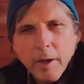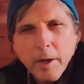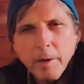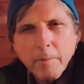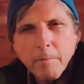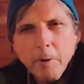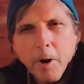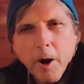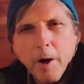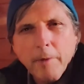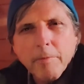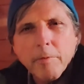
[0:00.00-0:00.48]

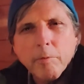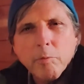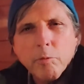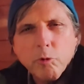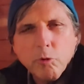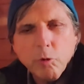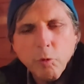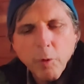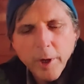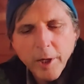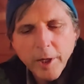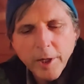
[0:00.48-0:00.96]
Proverbs
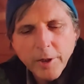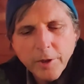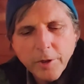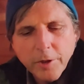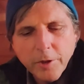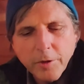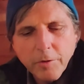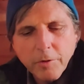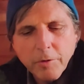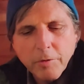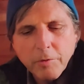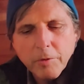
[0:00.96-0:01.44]

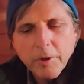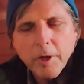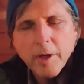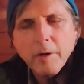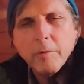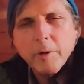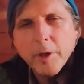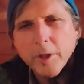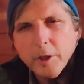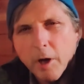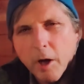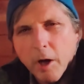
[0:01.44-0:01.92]
22 3,
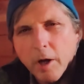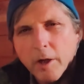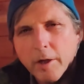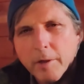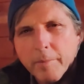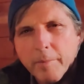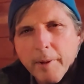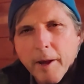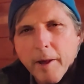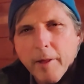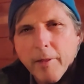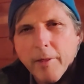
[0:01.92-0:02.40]
we talked
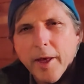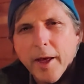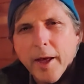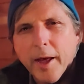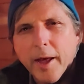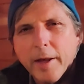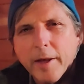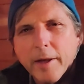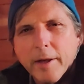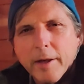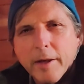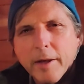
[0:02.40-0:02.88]
about
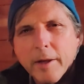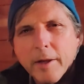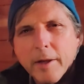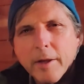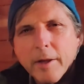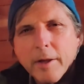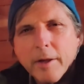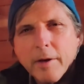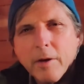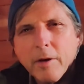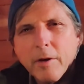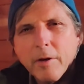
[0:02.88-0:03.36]
that
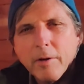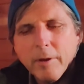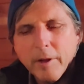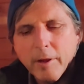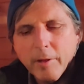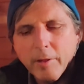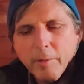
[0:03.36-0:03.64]
in the